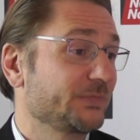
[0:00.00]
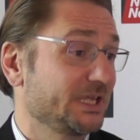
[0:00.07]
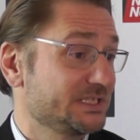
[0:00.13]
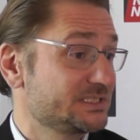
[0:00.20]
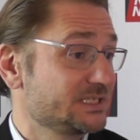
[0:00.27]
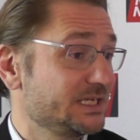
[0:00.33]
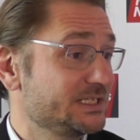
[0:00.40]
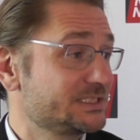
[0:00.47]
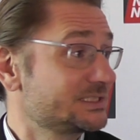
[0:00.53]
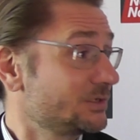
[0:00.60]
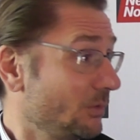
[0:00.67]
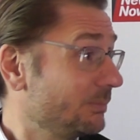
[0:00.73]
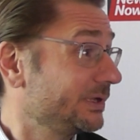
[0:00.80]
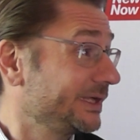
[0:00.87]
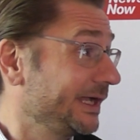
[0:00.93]
It's
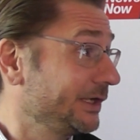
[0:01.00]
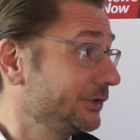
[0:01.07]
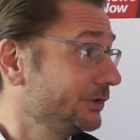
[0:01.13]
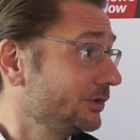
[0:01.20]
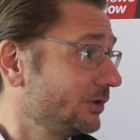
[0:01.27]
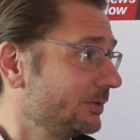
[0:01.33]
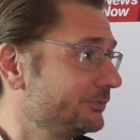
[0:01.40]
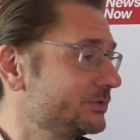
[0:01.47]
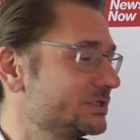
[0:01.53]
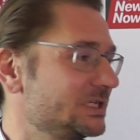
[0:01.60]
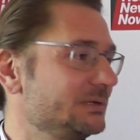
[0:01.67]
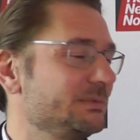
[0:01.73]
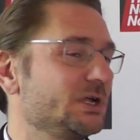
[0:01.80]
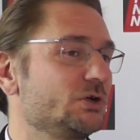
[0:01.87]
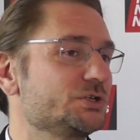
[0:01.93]
complicated,
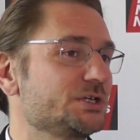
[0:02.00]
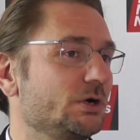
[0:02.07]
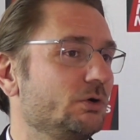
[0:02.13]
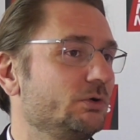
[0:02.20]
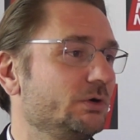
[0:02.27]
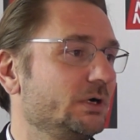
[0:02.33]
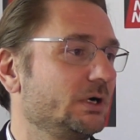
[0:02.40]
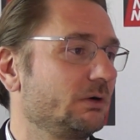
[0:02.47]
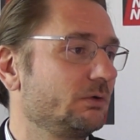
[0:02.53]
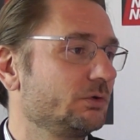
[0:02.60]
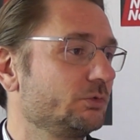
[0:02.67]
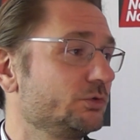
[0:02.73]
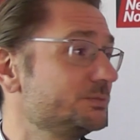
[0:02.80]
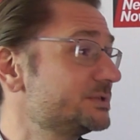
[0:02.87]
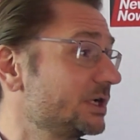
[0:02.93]
obviously, because our
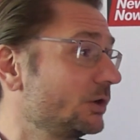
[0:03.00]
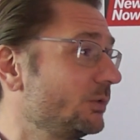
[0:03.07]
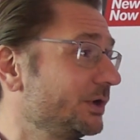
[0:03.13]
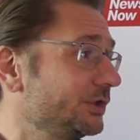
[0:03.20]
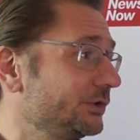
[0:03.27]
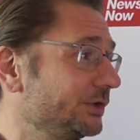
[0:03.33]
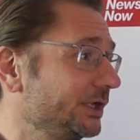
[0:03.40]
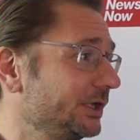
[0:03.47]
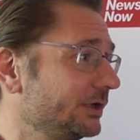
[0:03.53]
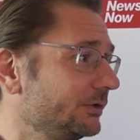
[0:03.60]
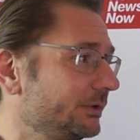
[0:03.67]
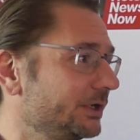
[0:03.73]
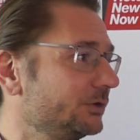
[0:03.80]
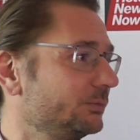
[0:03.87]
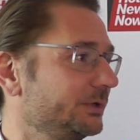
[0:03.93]
rooms are quite unique,
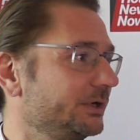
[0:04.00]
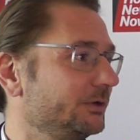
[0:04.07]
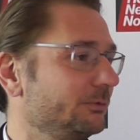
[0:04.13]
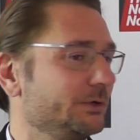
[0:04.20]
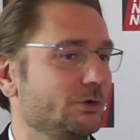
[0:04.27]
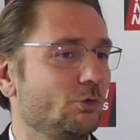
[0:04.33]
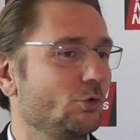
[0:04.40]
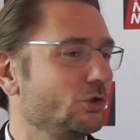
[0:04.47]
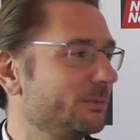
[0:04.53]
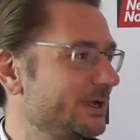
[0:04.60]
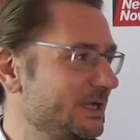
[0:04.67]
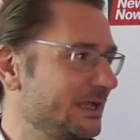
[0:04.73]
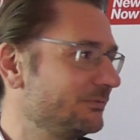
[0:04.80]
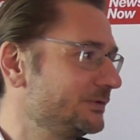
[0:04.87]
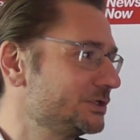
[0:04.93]
right? We're all
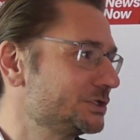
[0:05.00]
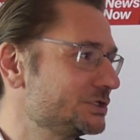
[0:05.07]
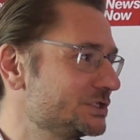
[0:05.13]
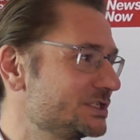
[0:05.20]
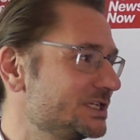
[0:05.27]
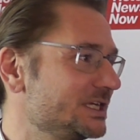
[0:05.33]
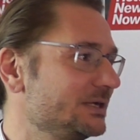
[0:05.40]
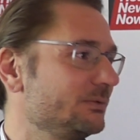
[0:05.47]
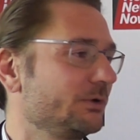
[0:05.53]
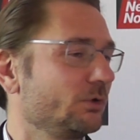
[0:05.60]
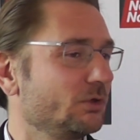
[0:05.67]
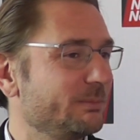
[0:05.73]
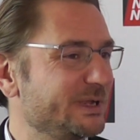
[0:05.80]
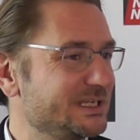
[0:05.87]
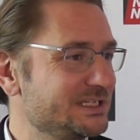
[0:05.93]
about efficiency. We're
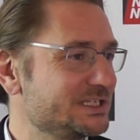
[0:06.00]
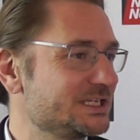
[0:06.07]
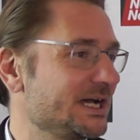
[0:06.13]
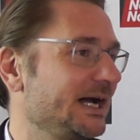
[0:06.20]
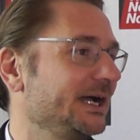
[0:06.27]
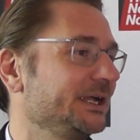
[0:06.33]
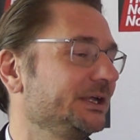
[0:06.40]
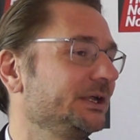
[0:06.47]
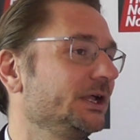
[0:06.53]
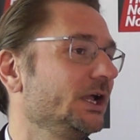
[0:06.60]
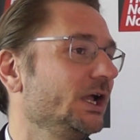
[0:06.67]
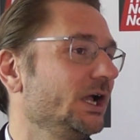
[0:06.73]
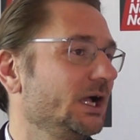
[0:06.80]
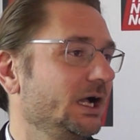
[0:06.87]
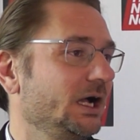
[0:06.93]
all about design.
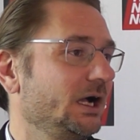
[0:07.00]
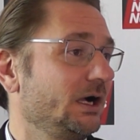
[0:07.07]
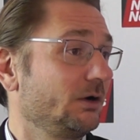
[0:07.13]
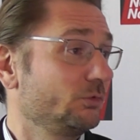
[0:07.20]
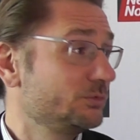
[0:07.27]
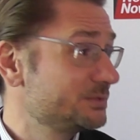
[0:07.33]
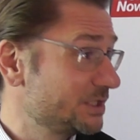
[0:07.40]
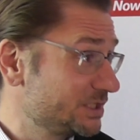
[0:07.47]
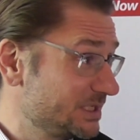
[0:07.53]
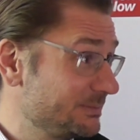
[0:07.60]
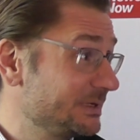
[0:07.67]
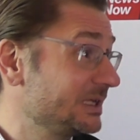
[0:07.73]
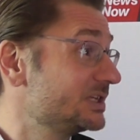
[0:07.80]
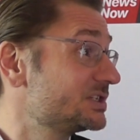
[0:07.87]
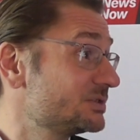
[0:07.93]
Rooms are
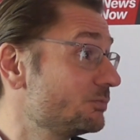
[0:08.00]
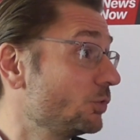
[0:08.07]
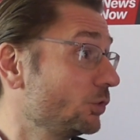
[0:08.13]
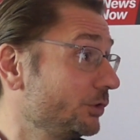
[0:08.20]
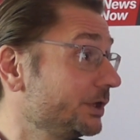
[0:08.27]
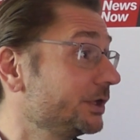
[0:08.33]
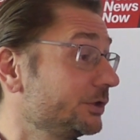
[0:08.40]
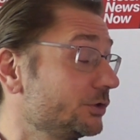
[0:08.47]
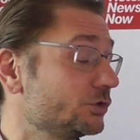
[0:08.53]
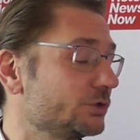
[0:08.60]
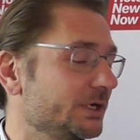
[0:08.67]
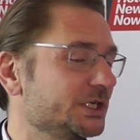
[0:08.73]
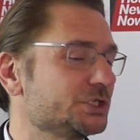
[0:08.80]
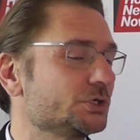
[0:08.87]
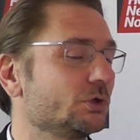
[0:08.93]
typically smaller than your
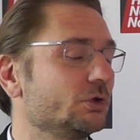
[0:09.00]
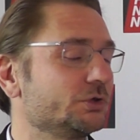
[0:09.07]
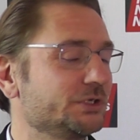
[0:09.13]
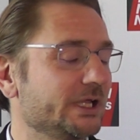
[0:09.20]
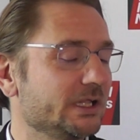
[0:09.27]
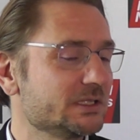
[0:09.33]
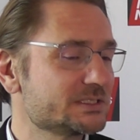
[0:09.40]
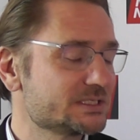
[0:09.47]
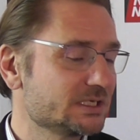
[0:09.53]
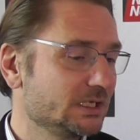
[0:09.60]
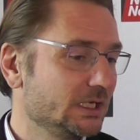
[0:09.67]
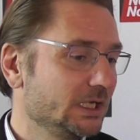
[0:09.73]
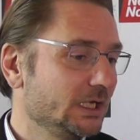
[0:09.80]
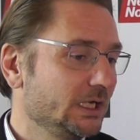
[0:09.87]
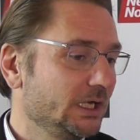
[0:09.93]
traditional hotels,
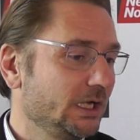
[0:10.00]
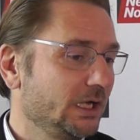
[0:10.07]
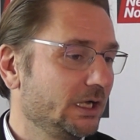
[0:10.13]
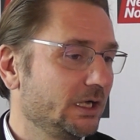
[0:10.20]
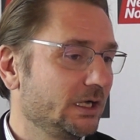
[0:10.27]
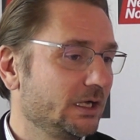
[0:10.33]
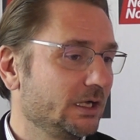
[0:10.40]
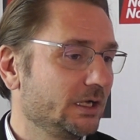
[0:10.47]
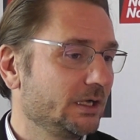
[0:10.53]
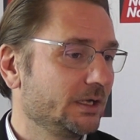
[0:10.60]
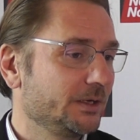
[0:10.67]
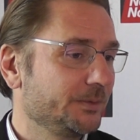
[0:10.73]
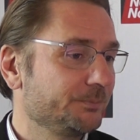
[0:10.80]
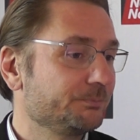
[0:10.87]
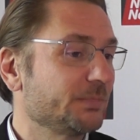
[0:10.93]

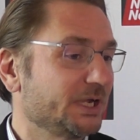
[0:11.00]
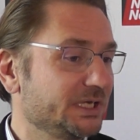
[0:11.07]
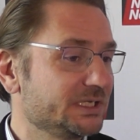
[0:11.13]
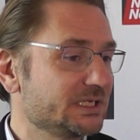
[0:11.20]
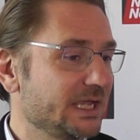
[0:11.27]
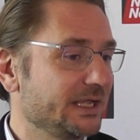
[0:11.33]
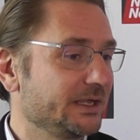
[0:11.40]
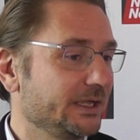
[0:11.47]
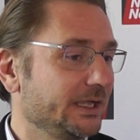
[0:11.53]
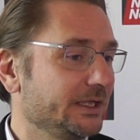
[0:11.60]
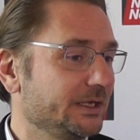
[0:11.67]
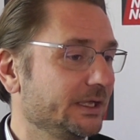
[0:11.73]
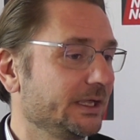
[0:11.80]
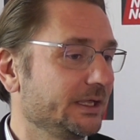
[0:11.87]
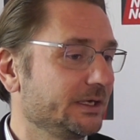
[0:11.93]
but
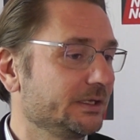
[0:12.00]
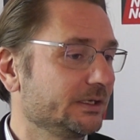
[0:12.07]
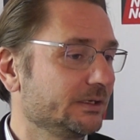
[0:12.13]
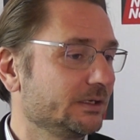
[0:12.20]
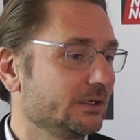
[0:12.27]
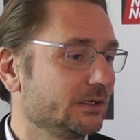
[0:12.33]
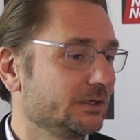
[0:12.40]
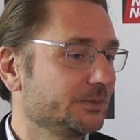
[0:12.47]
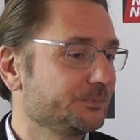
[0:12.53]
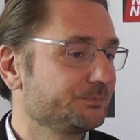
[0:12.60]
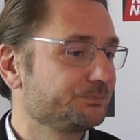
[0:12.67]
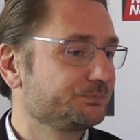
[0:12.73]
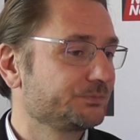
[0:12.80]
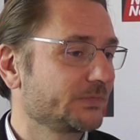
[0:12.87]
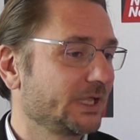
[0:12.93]

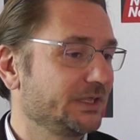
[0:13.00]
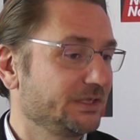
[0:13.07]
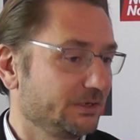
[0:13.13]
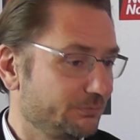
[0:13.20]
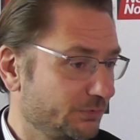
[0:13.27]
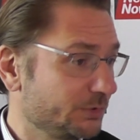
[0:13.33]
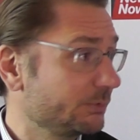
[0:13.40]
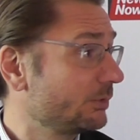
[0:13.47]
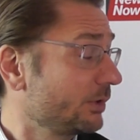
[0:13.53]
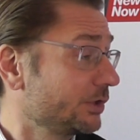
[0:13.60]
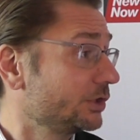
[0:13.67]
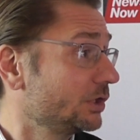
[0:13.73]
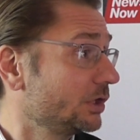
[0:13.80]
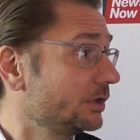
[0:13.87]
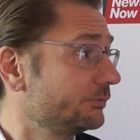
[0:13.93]
and therefore it
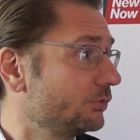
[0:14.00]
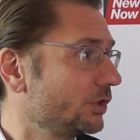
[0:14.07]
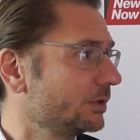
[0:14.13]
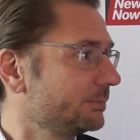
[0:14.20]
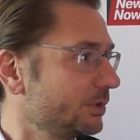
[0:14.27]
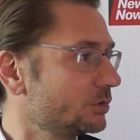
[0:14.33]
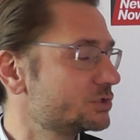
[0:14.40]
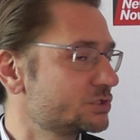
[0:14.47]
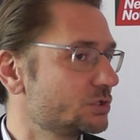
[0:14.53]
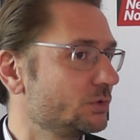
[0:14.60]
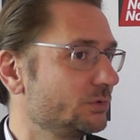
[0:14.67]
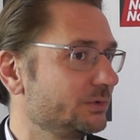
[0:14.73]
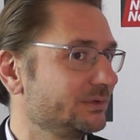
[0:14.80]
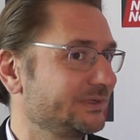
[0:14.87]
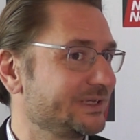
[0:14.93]
required a lot of work. But
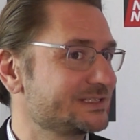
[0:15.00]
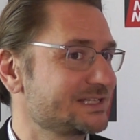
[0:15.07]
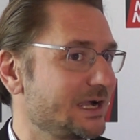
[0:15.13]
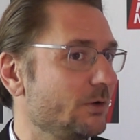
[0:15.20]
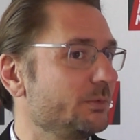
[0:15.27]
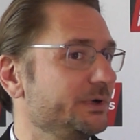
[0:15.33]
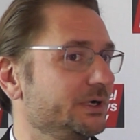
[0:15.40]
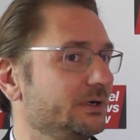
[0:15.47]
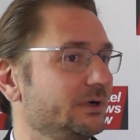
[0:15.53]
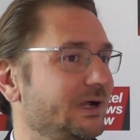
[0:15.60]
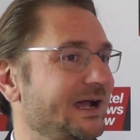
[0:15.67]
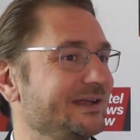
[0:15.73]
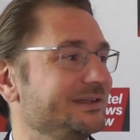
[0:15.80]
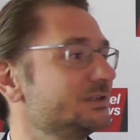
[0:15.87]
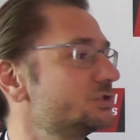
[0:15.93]
also that's how we're
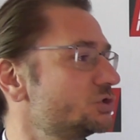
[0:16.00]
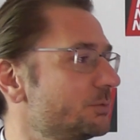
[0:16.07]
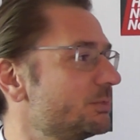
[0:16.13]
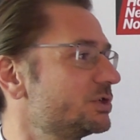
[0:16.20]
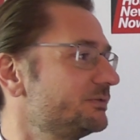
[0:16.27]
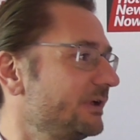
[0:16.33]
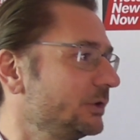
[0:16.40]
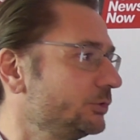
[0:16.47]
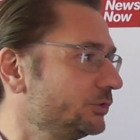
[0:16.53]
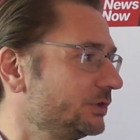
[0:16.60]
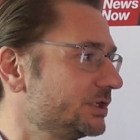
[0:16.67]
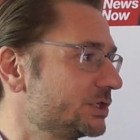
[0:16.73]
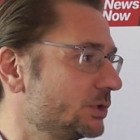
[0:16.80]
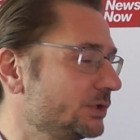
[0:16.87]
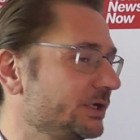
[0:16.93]
adding so much value to
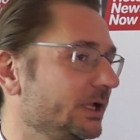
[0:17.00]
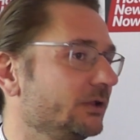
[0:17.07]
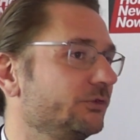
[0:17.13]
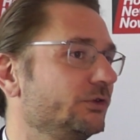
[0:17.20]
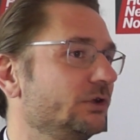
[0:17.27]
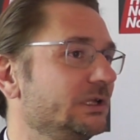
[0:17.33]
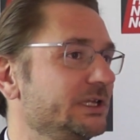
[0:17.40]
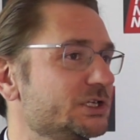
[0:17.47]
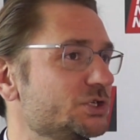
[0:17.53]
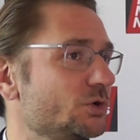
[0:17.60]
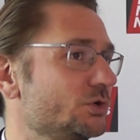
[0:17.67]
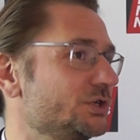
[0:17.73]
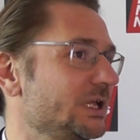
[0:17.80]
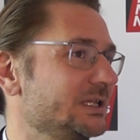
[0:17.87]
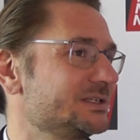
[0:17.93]
these hotels. So the Liaison
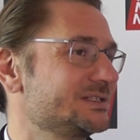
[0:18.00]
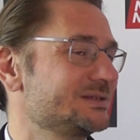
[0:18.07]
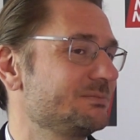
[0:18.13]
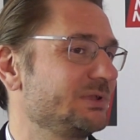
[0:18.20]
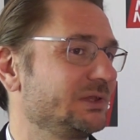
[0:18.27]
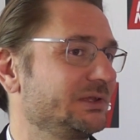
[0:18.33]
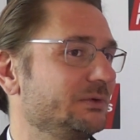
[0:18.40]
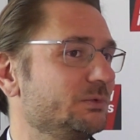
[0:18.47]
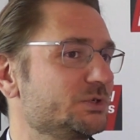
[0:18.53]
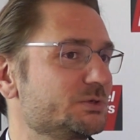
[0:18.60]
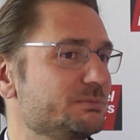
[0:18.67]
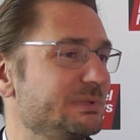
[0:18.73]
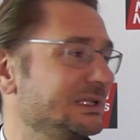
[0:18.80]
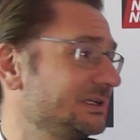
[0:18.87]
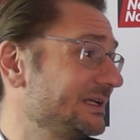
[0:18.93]
Hotel is a building which
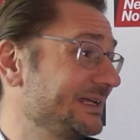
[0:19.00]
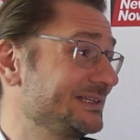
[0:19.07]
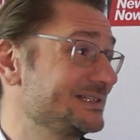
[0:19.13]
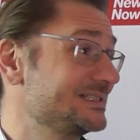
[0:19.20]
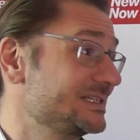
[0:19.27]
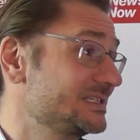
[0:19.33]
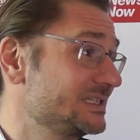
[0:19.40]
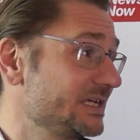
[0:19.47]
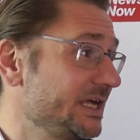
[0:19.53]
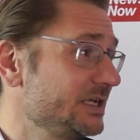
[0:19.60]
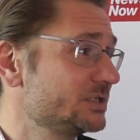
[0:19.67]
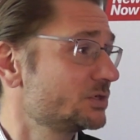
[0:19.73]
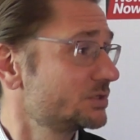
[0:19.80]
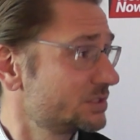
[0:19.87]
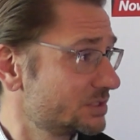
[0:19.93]
was built in
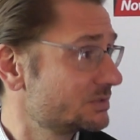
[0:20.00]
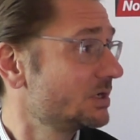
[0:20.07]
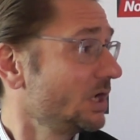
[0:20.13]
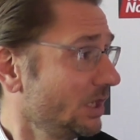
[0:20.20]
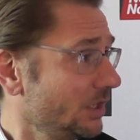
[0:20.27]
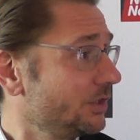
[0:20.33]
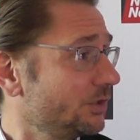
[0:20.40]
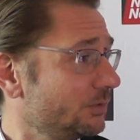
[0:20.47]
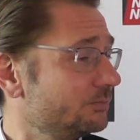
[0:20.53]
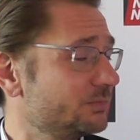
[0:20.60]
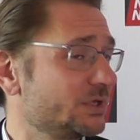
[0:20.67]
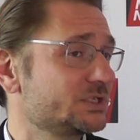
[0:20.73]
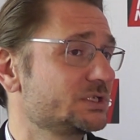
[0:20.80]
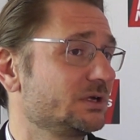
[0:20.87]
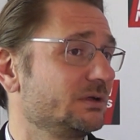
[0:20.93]
1968, so it's
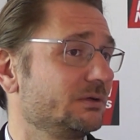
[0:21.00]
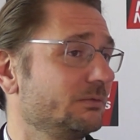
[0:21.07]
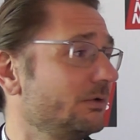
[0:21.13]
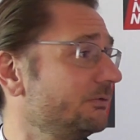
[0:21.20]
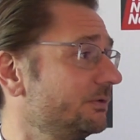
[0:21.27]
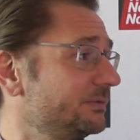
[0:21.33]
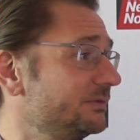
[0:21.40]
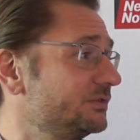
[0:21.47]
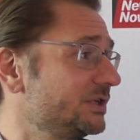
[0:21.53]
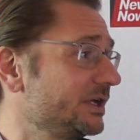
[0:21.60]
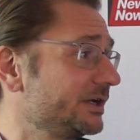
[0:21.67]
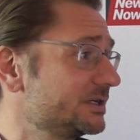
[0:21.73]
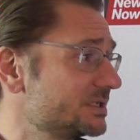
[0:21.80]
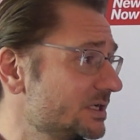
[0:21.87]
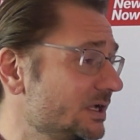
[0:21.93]
over 50
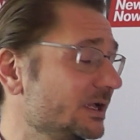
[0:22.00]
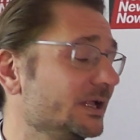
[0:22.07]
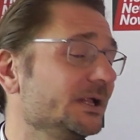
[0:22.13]
years.